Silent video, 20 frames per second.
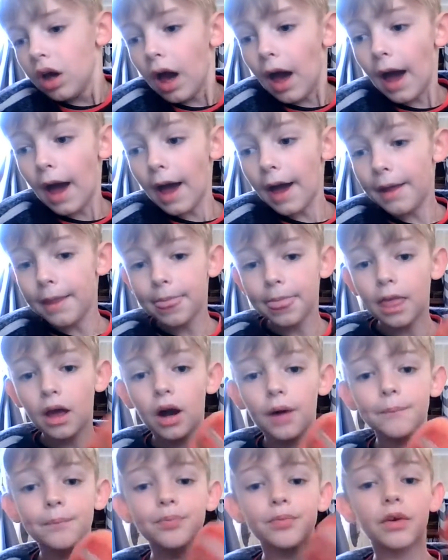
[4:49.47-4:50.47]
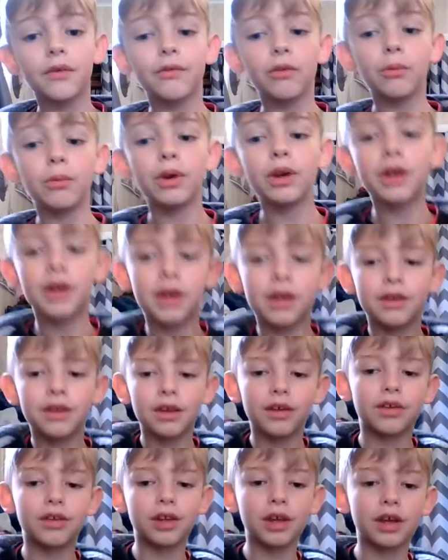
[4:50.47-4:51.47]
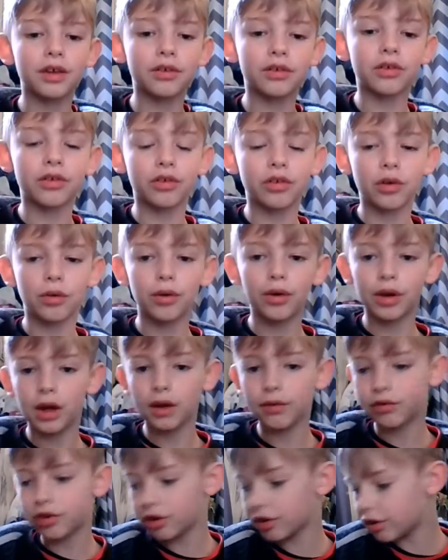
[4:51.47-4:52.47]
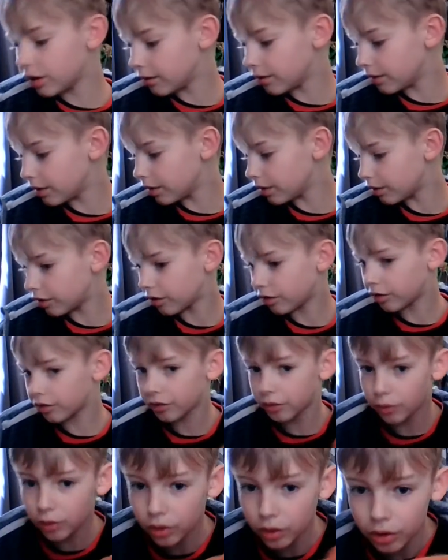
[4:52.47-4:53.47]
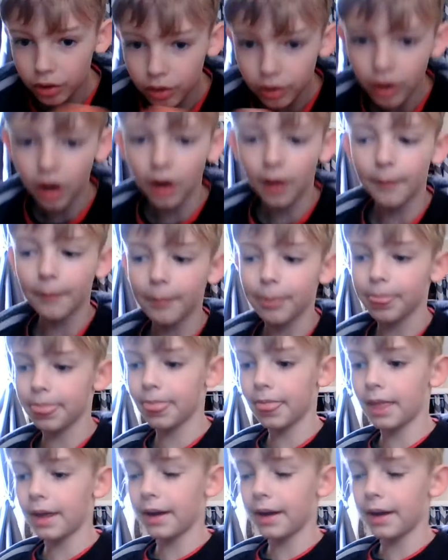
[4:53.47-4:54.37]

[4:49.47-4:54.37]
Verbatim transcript: And if you want to get these things, just go on the FGTV store. Um,